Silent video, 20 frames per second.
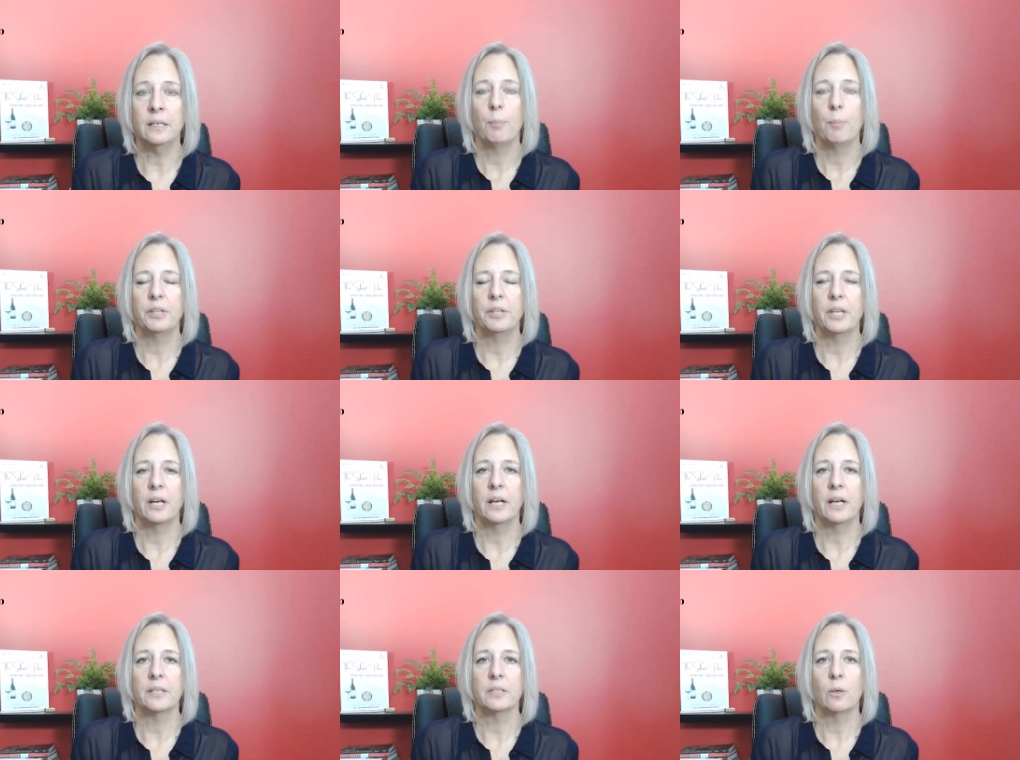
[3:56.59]
but they
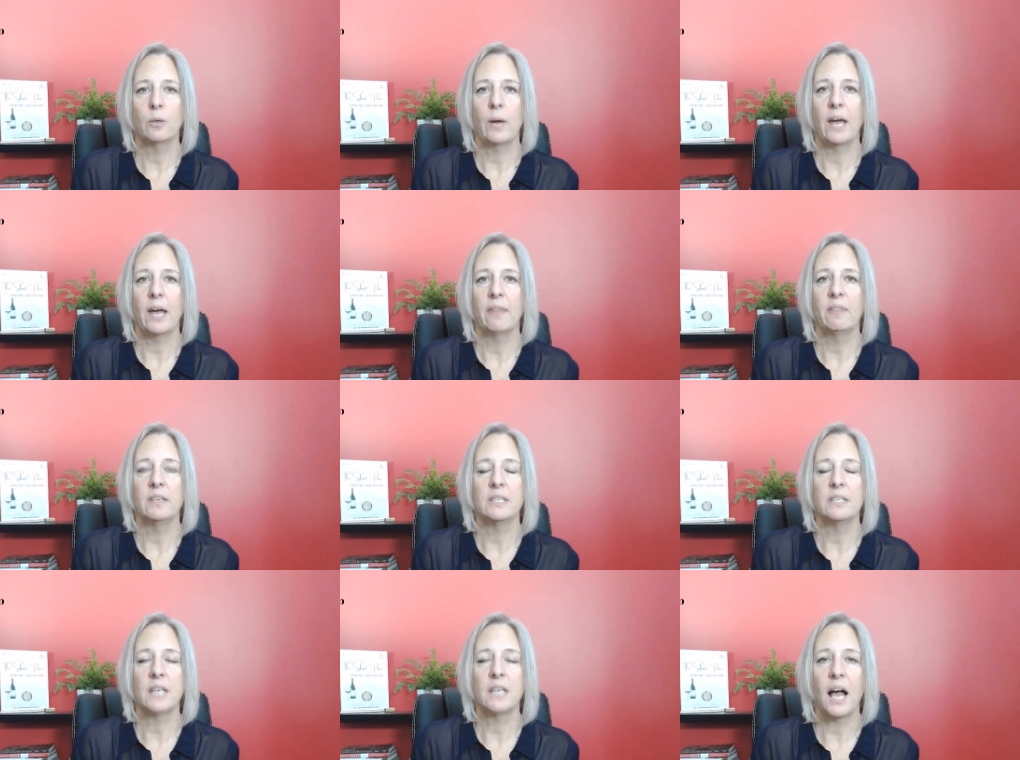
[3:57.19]
also had the
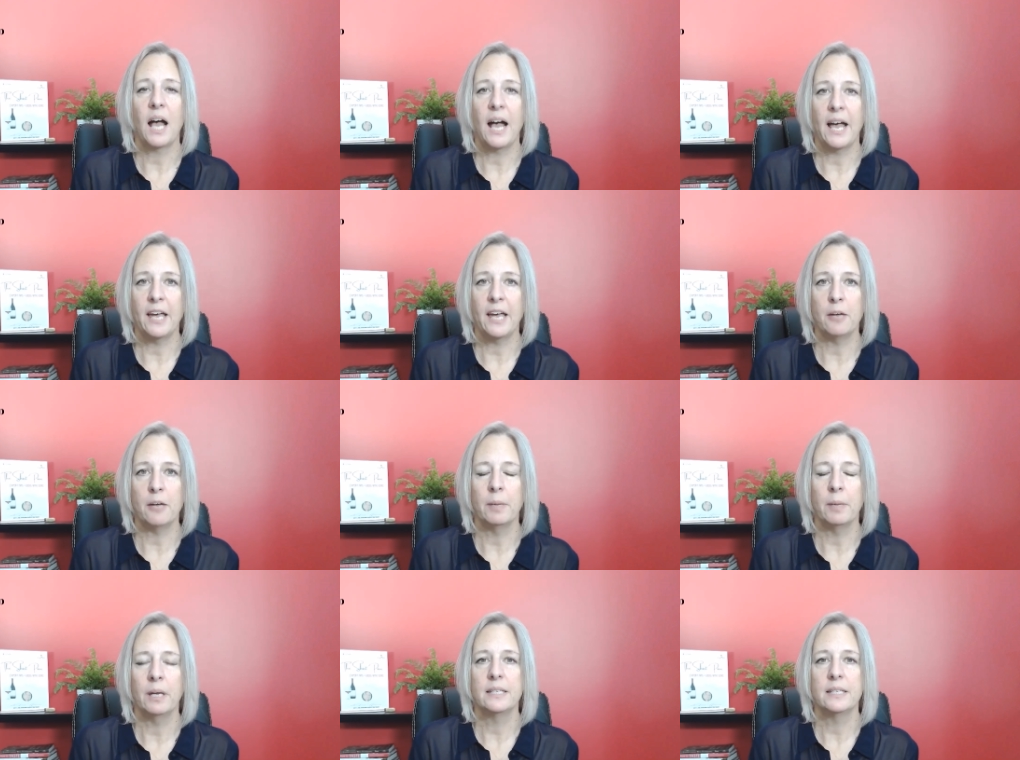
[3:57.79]

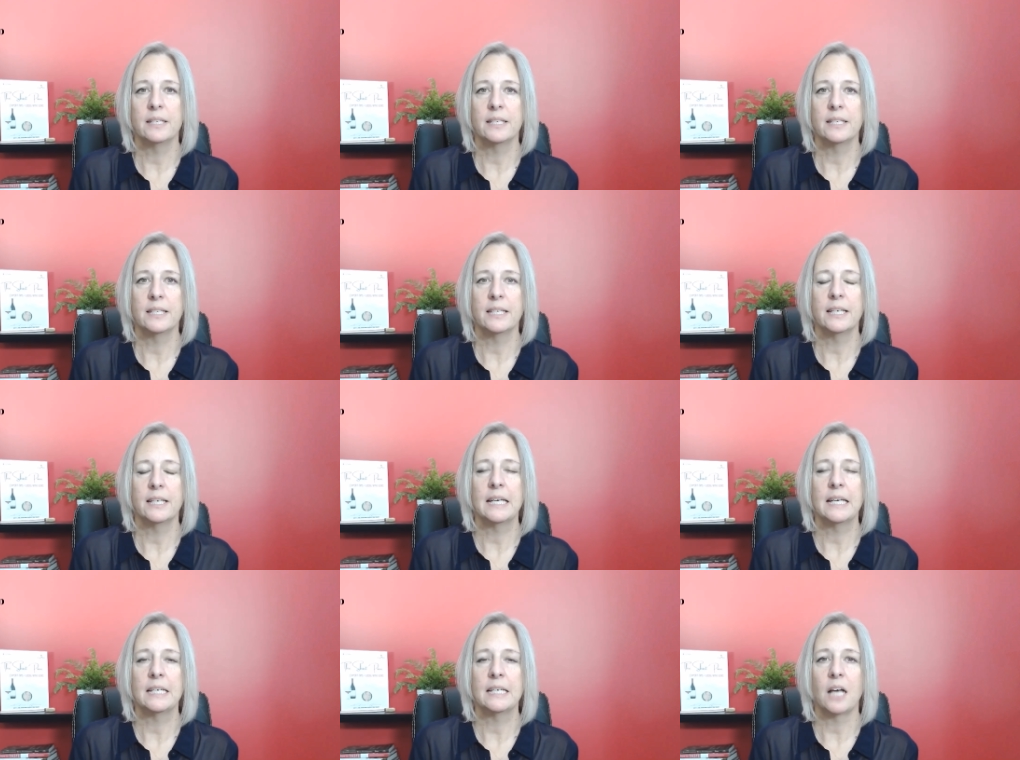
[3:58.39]
time to sit
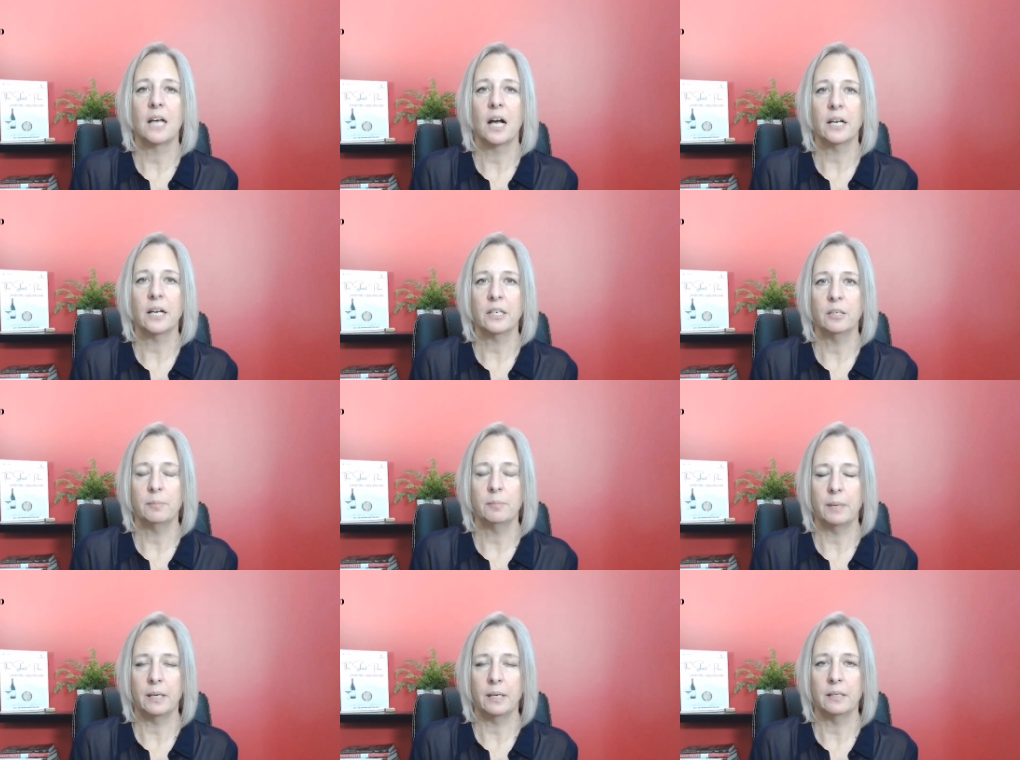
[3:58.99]
and
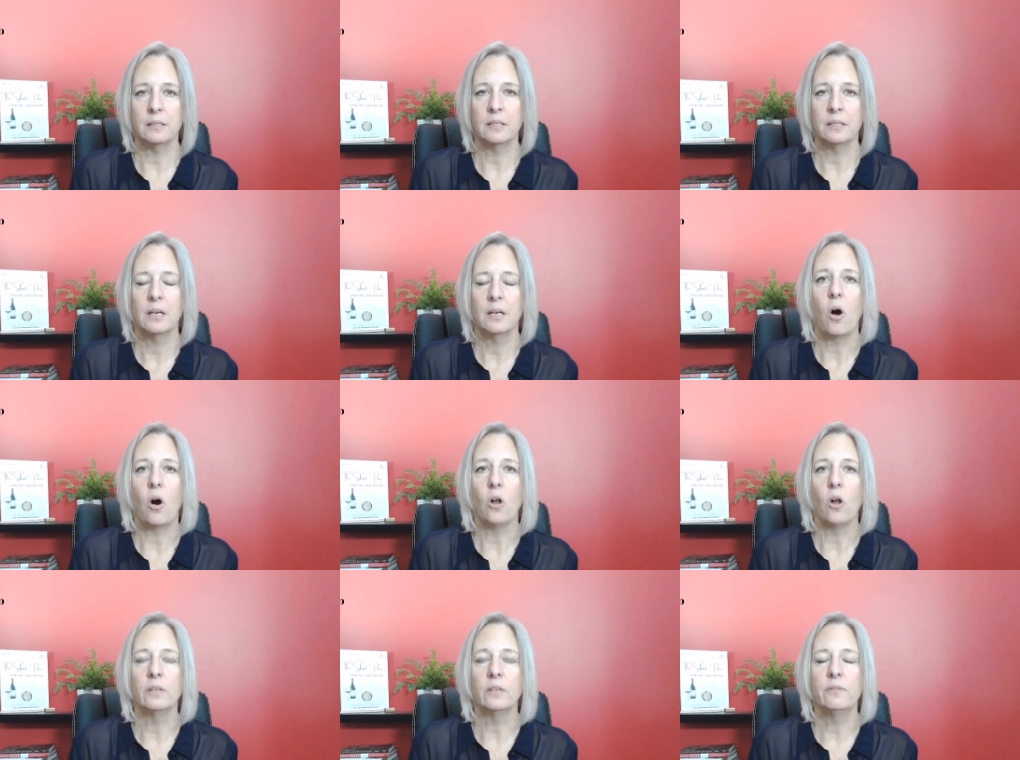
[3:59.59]
document
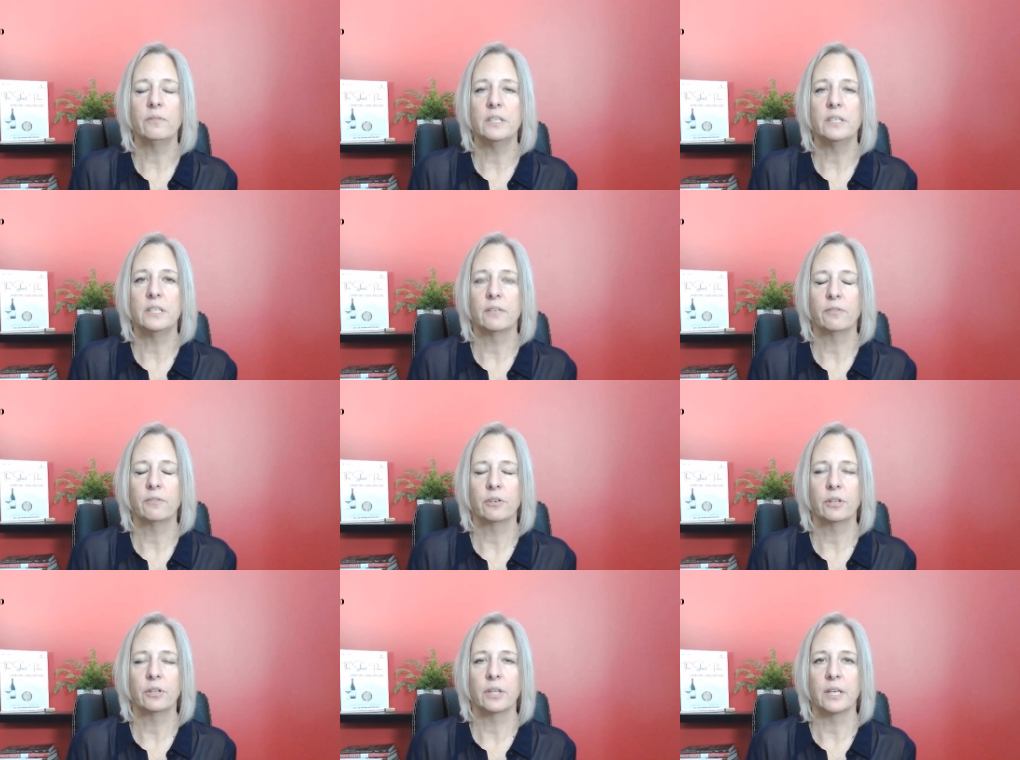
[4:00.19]
all of the
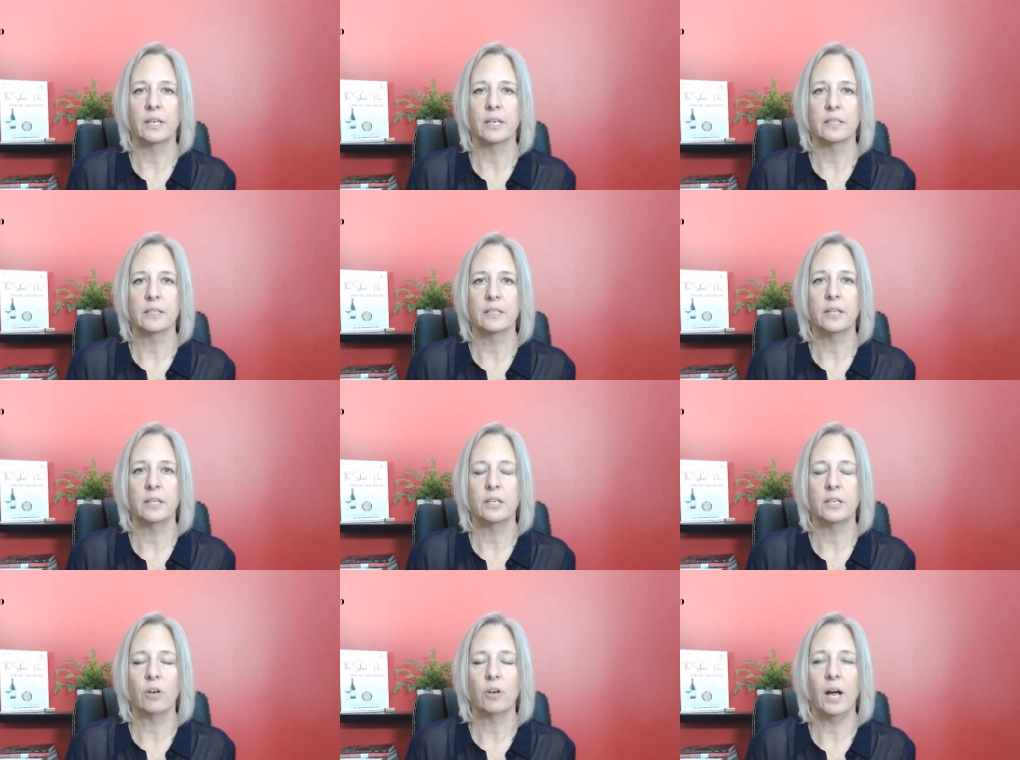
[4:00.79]
different things that
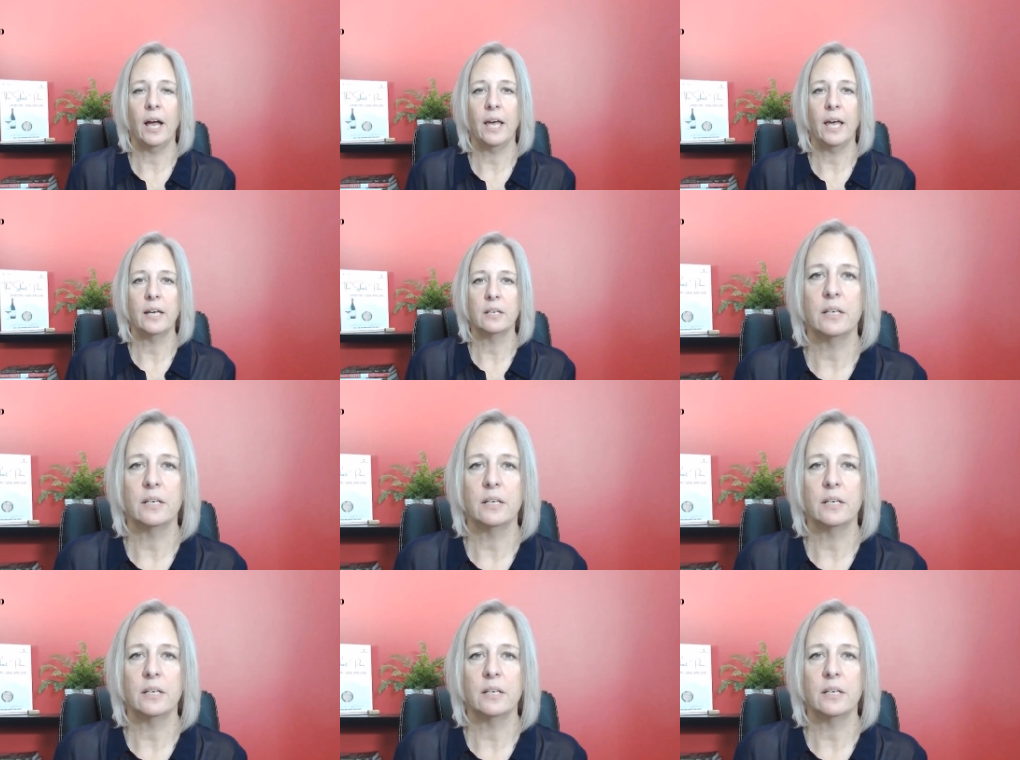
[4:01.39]
they tried.